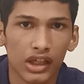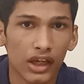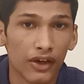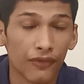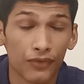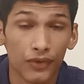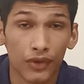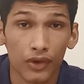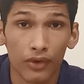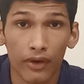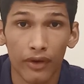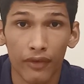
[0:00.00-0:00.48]

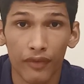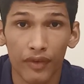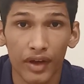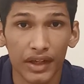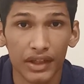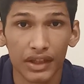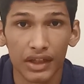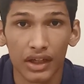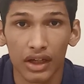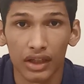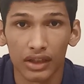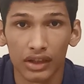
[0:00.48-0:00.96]
If you have
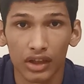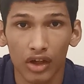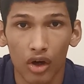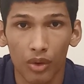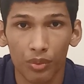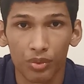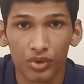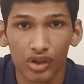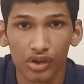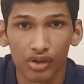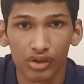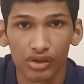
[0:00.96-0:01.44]
any other
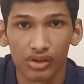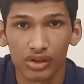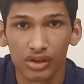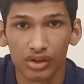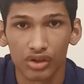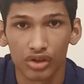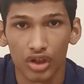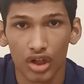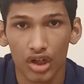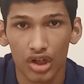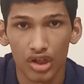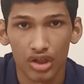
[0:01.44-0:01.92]

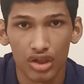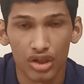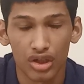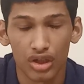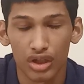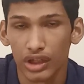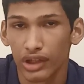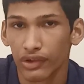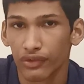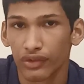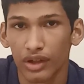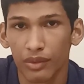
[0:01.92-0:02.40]
options, just
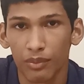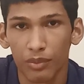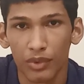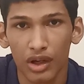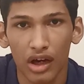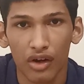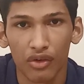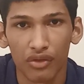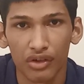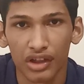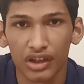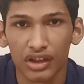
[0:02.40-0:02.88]
leave them
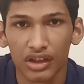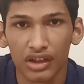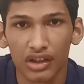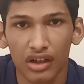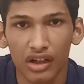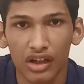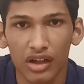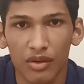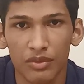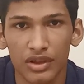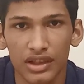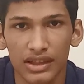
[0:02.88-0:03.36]
down in
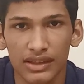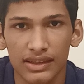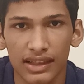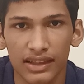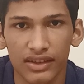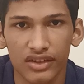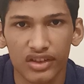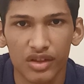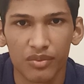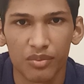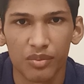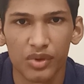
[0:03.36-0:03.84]
the comment
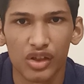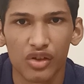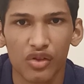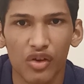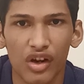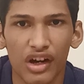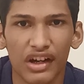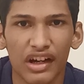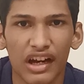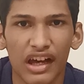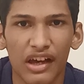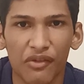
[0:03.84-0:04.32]
section
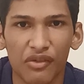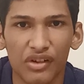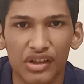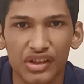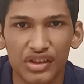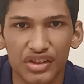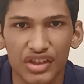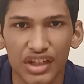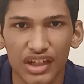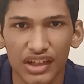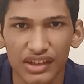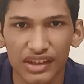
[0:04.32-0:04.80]
below and I will
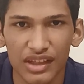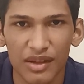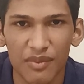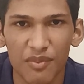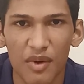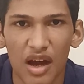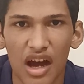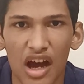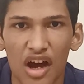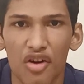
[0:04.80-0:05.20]
check them